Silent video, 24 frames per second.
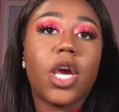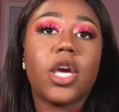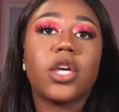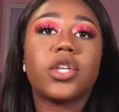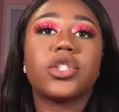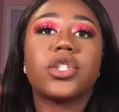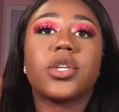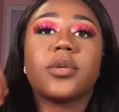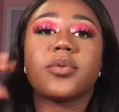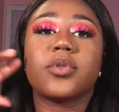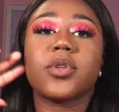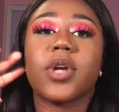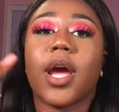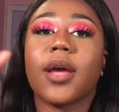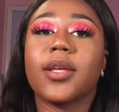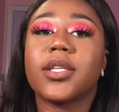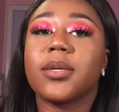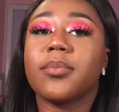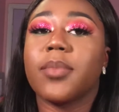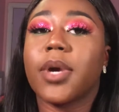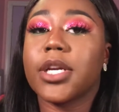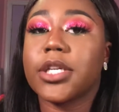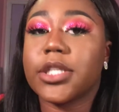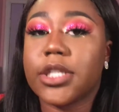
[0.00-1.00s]
Subscribe
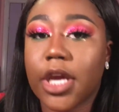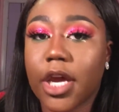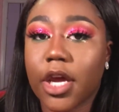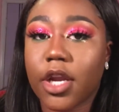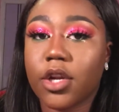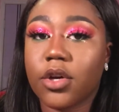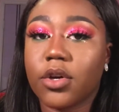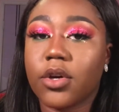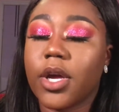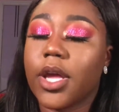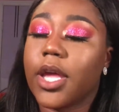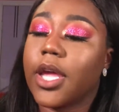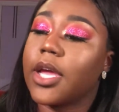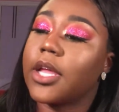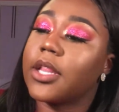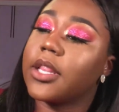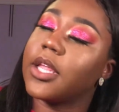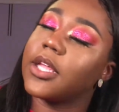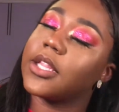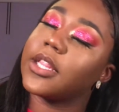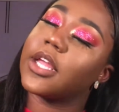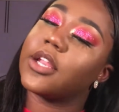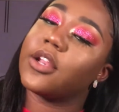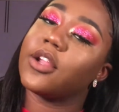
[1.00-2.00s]
to my channel and
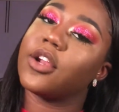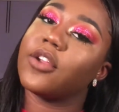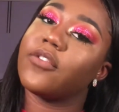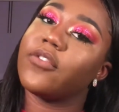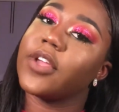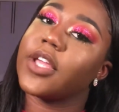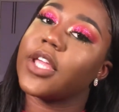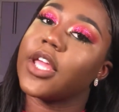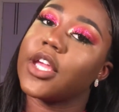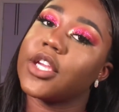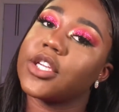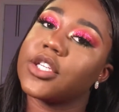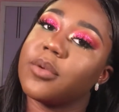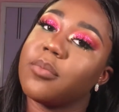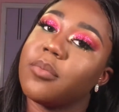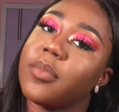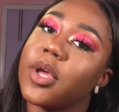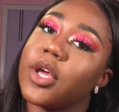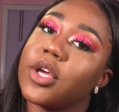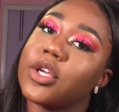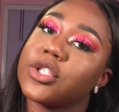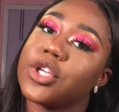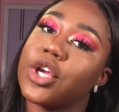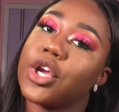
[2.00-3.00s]
click that notification
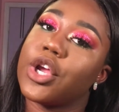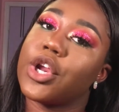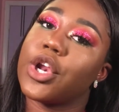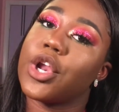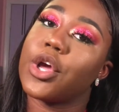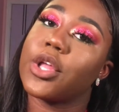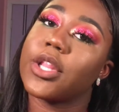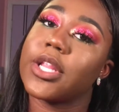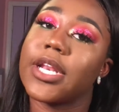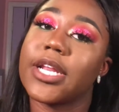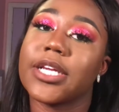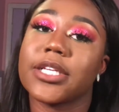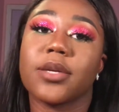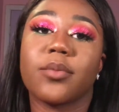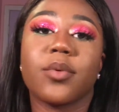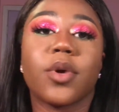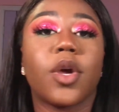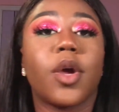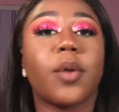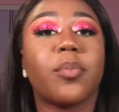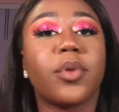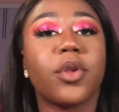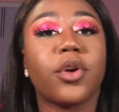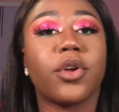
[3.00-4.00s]
bell so you know the next time
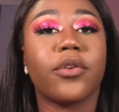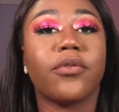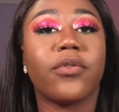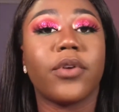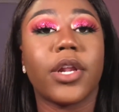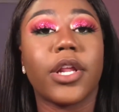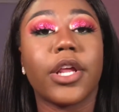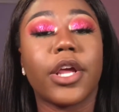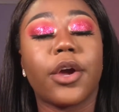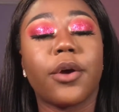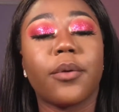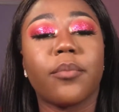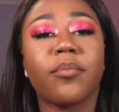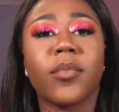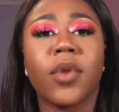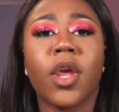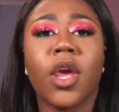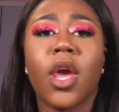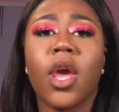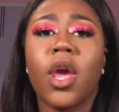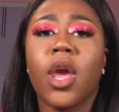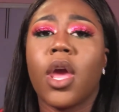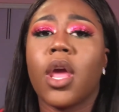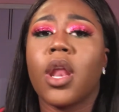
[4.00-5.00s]
I upload a video.
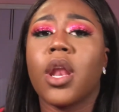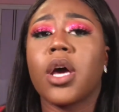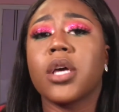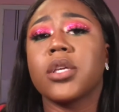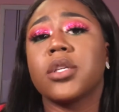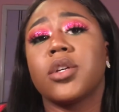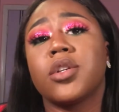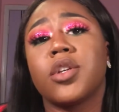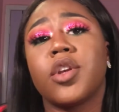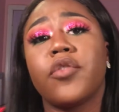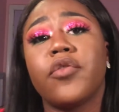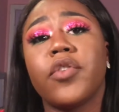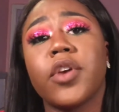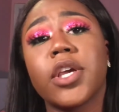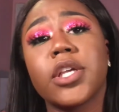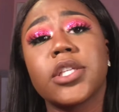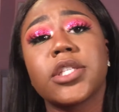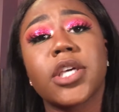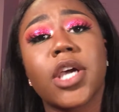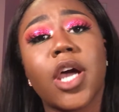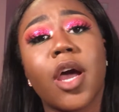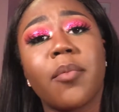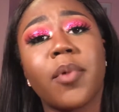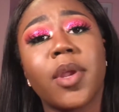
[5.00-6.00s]
And also don't forget
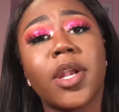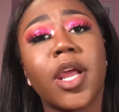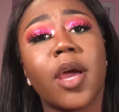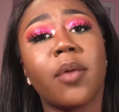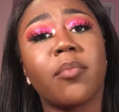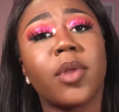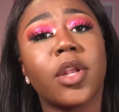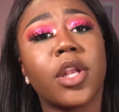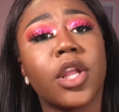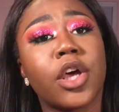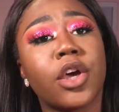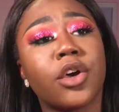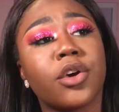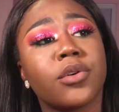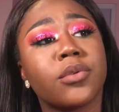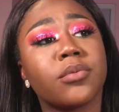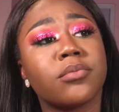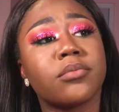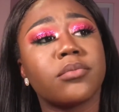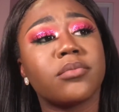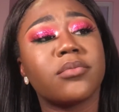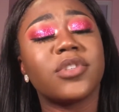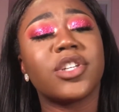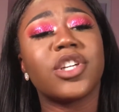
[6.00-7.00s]
to comment down
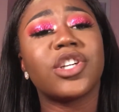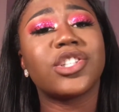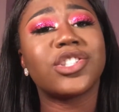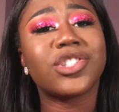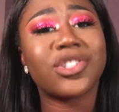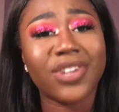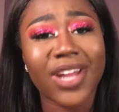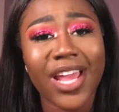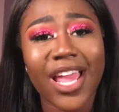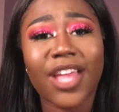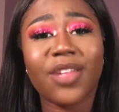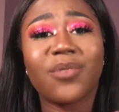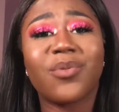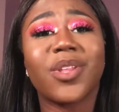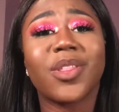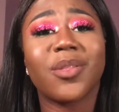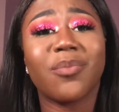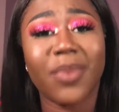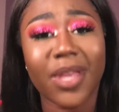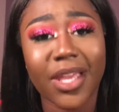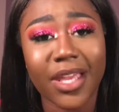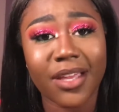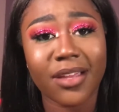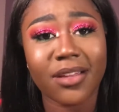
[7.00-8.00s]
below. Interact
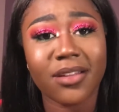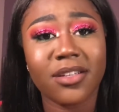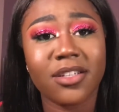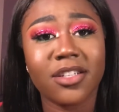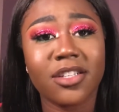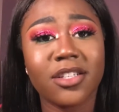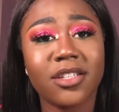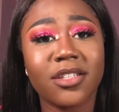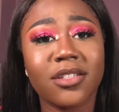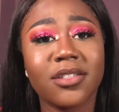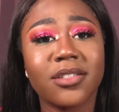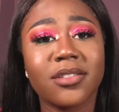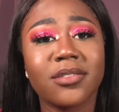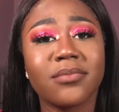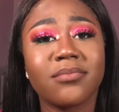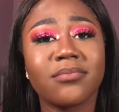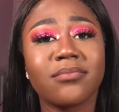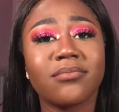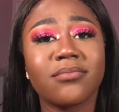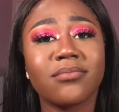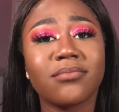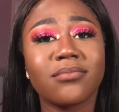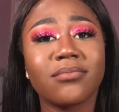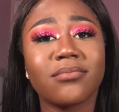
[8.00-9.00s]
with me.
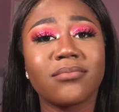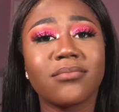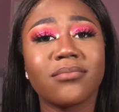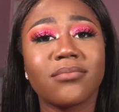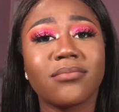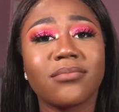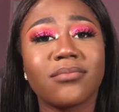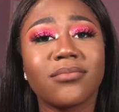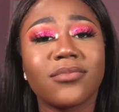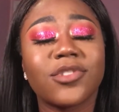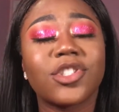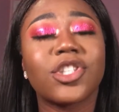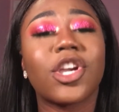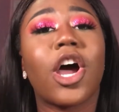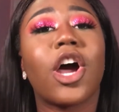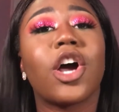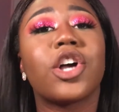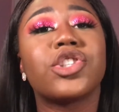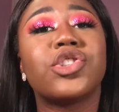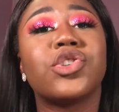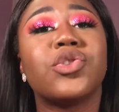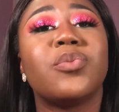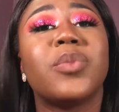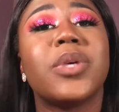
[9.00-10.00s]

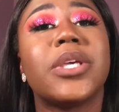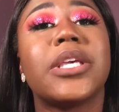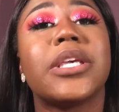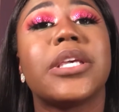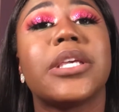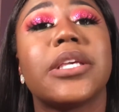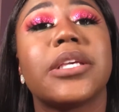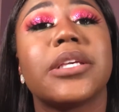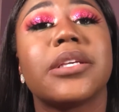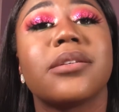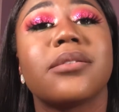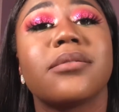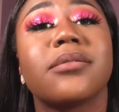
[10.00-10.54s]
Talk to me.